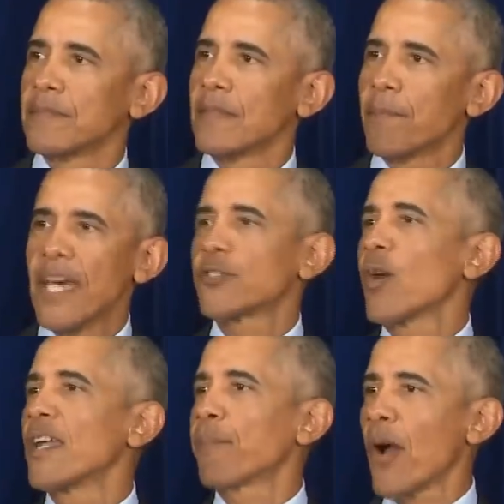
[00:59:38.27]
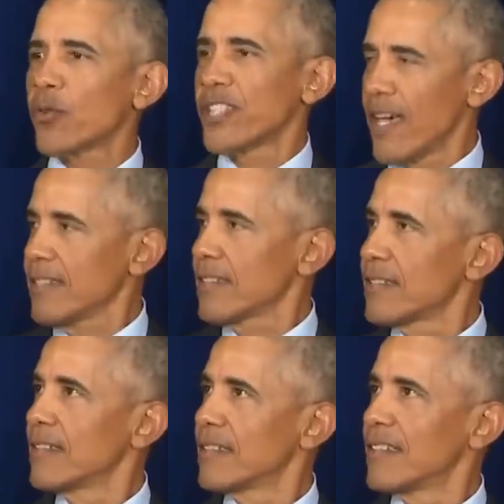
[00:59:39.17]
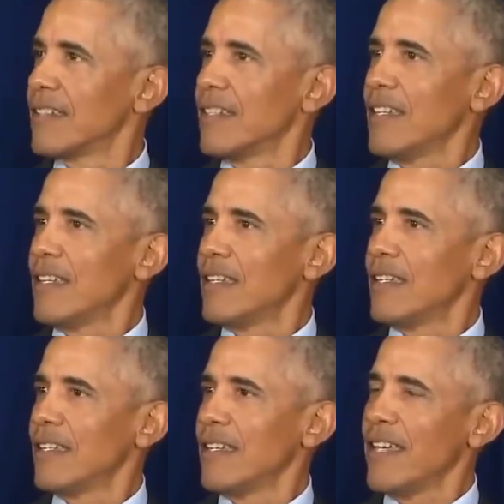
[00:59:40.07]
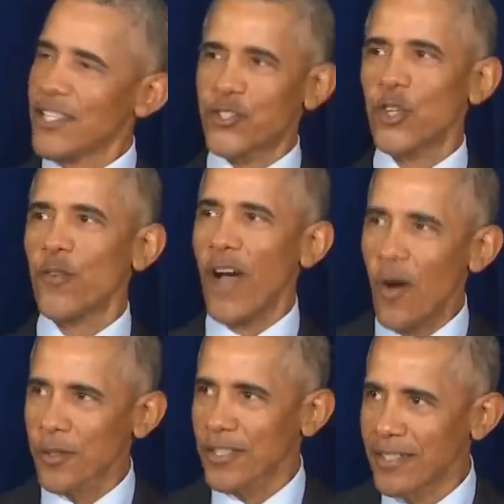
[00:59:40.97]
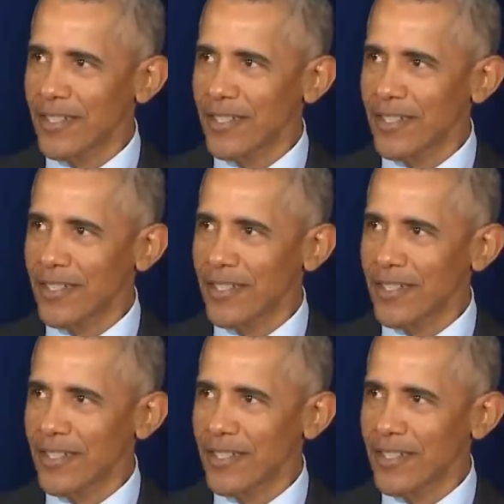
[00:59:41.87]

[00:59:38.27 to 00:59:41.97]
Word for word: the best way to protest is to vote.